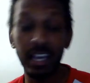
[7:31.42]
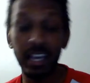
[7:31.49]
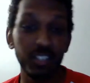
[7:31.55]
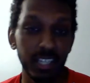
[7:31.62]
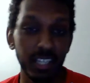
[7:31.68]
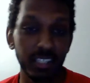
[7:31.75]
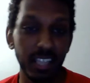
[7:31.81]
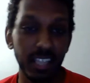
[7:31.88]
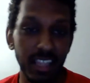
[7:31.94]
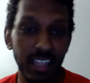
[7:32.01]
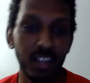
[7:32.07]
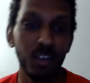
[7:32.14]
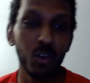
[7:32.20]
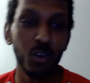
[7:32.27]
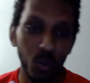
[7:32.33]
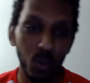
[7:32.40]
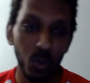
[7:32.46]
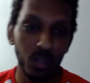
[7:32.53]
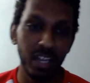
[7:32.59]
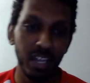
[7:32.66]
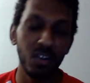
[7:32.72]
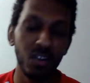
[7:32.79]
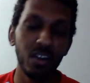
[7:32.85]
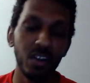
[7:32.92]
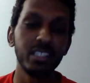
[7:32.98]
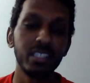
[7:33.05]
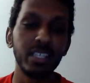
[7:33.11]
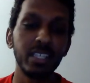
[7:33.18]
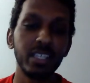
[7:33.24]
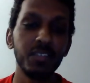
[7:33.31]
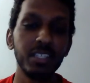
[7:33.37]
Sanchez, and then a goal later
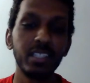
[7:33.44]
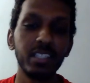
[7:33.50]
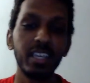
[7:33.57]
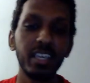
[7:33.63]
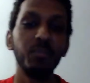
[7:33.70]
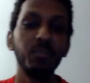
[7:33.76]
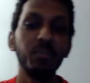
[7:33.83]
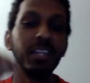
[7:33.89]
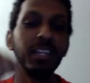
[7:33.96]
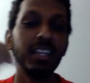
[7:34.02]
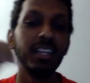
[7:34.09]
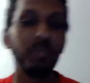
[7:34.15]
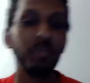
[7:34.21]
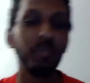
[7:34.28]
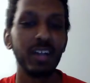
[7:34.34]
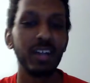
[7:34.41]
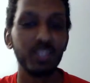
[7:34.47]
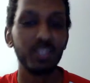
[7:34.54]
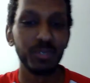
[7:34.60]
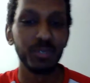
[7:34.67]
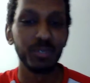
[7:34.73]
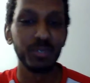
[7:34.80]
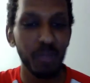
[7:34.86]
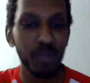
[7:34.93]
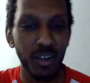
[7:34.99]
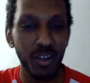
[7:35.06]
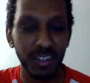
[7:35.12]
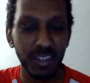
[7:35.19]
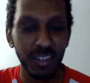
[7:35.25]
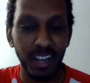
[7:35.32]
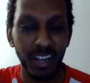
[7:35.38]
on in the 72nd minute by Giroud. I'm
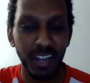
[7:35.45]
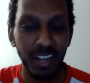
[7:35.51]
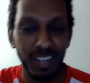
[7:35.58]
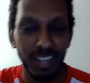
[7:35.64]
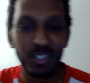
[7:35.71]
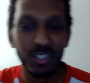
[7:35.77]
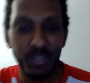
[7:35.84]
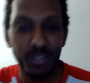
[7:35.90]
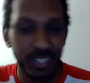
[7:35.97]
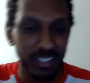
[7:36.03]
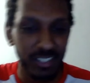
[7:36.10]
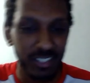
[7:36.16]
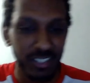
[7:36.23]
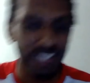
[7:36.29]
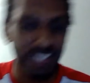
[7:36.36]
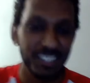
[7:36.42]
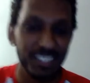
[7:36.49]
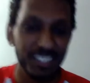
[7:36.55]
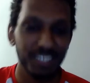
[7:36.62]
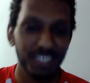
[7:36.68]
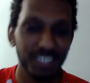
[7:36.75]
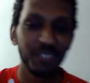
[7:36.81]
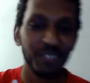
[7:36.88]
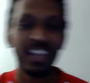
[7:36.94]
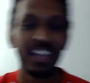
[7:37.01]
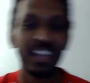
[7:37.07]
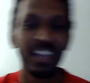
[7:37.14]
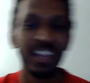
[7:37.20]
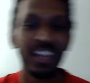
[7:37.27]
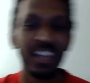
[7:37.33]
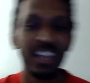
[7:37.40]
calling it right now, 2-0 to the Arsenal.
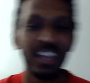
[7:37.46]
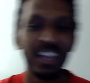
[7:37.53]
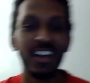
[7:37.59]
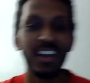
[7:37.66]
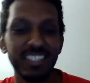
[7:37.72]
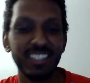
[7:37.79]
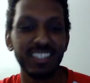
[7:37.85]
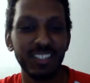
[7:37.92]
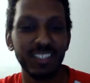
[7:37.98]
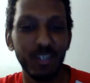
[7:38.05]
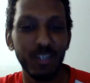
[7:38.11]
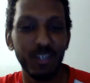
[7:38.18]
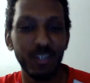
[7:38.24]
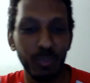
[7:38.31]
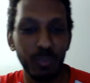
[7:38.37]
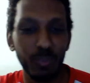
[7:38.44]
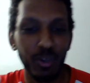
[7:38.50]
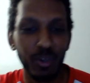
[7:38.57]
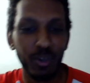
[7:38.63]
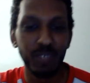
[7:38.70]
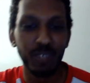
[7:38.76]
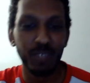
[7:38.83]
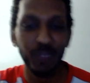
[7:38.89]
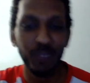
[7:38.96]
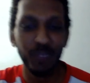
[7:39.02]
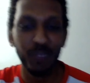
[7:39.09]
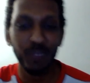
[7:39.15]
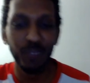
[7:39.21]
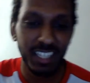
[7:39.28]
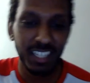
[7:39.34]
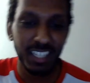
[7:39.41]
All right, thanks. This is Goojisports.
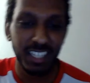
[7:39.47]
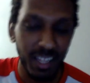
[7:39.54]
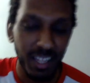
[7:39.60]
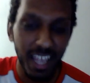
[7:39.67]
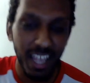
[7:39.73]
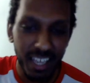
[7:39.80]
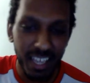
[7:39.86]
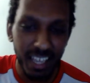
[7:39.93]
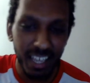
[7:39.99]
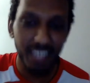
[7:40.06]
Don't forget to leave a